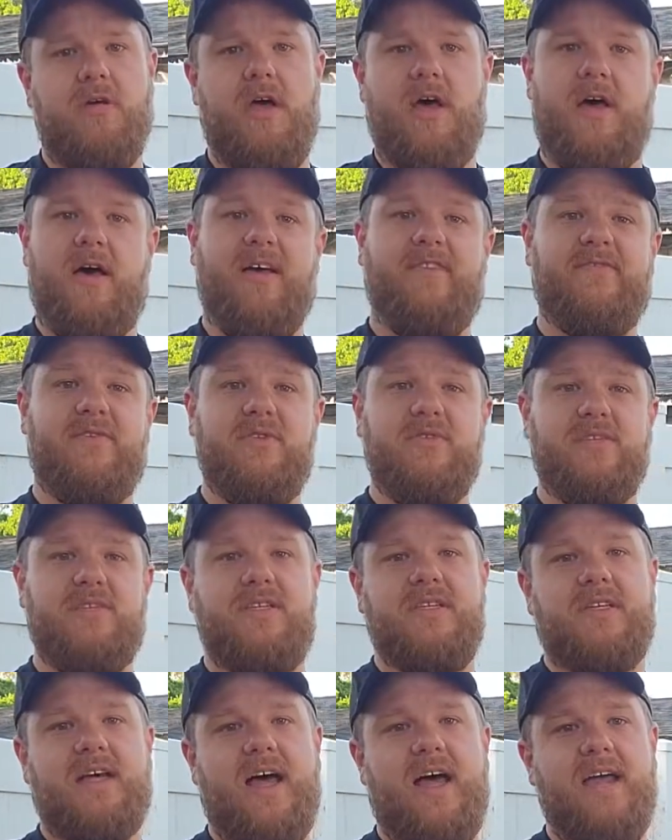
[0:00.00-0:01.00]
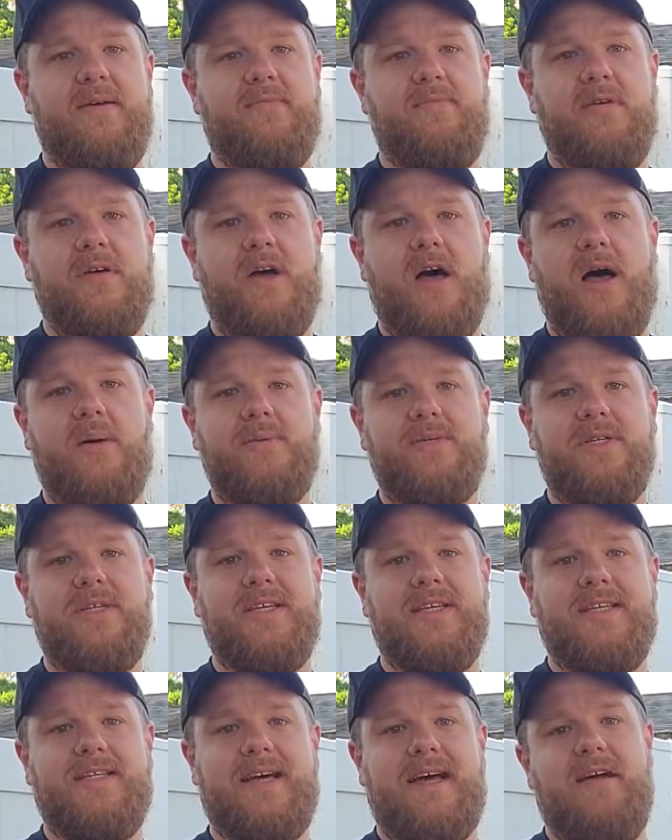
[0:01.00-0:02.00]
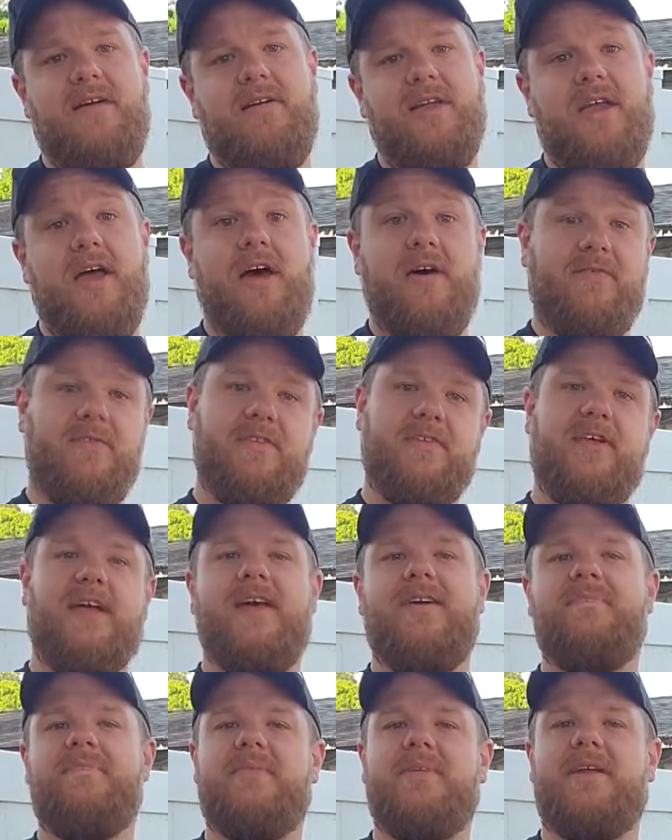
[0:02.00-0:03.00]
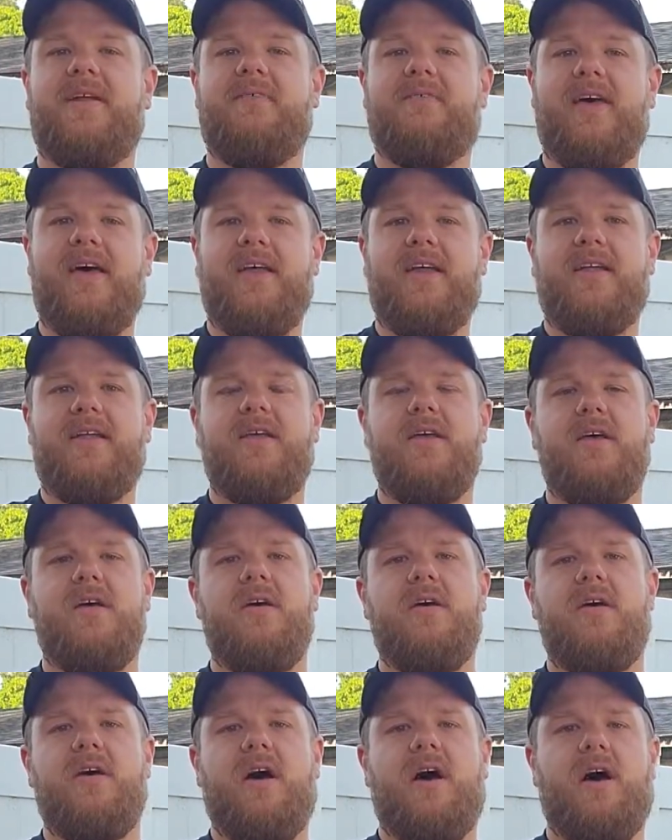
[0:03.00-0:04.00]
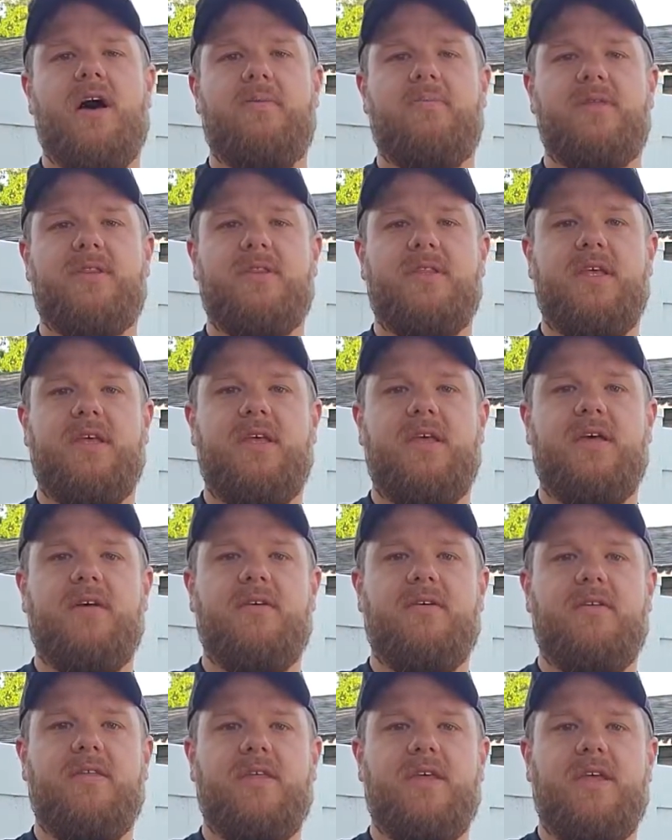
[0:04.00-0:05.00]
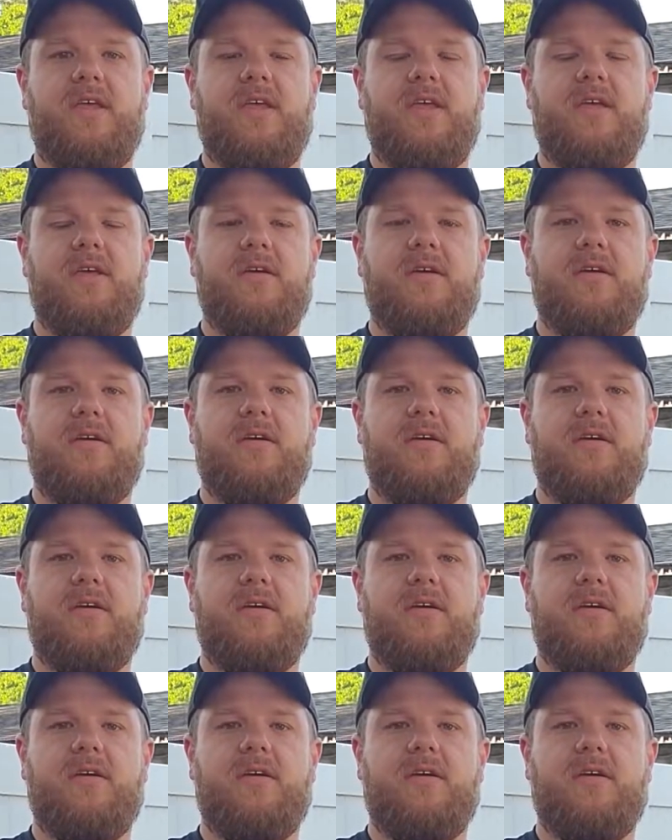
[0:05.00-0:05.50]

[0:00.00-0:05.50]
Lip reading: I've used the time option the entirety of the time that I've had it, but the